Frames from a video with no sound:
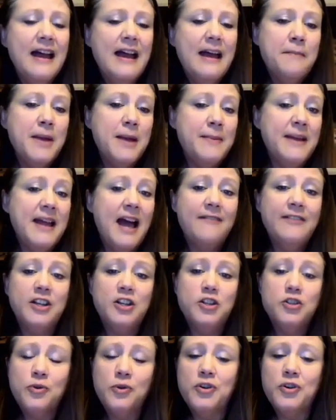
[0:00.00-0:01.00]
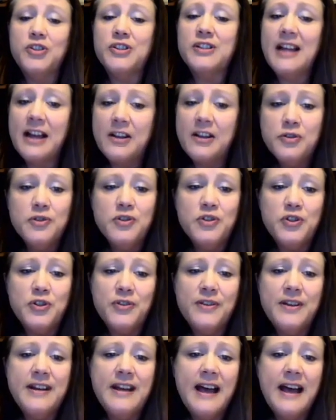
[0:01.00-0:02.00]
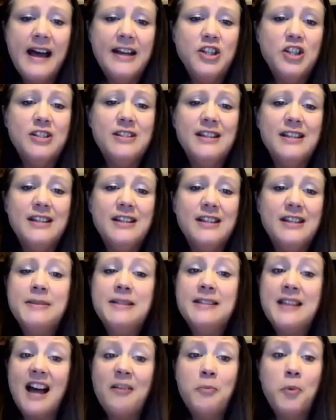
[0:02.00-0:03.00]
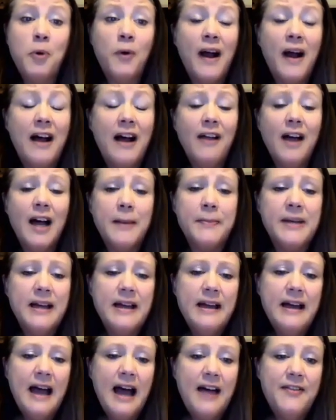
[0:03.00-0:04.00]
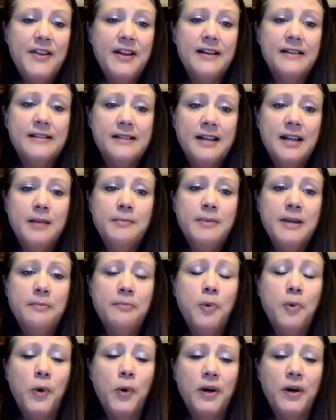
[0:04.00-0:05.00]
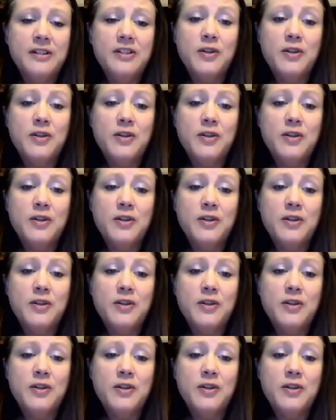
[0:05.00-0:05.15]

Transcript: maybe having shorter schedules during the day just to keep staff morale up, I think is going to be important.